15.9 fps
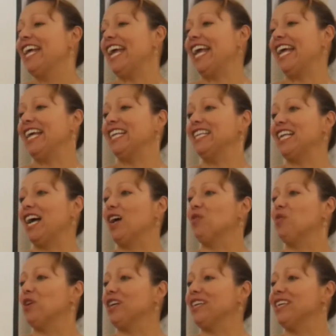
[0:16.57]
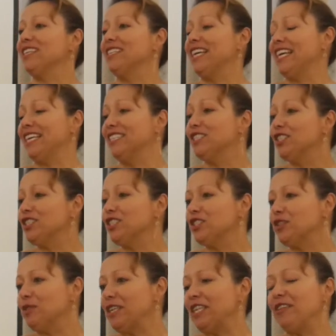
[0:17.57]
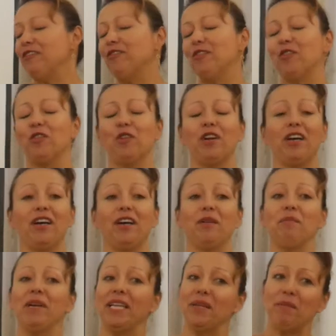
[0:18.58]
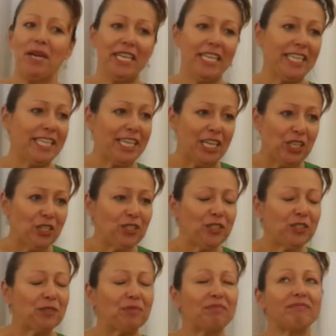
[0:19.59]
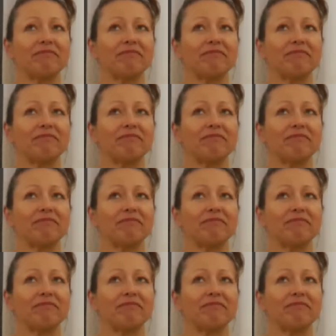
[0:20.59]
and I work in the industry for many, many years.